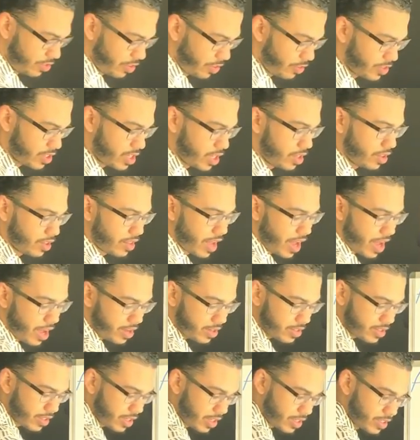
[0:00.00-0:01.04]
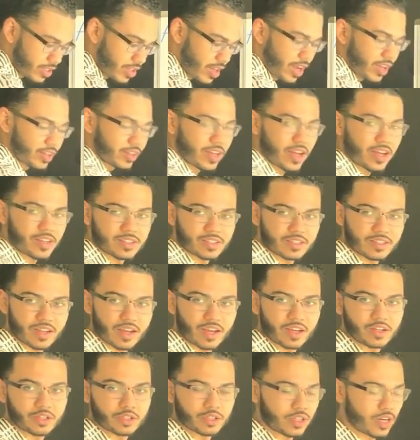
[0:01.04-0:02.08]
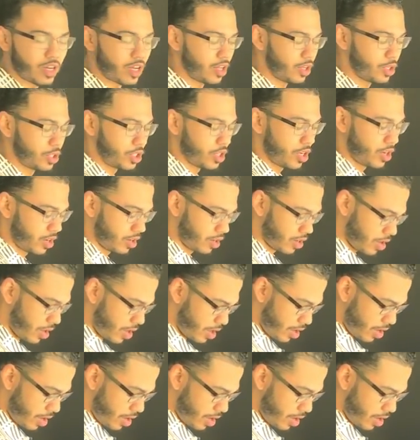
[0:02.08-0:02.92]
fifteen thousand, that's nine thousand nine hundred dollar chunk.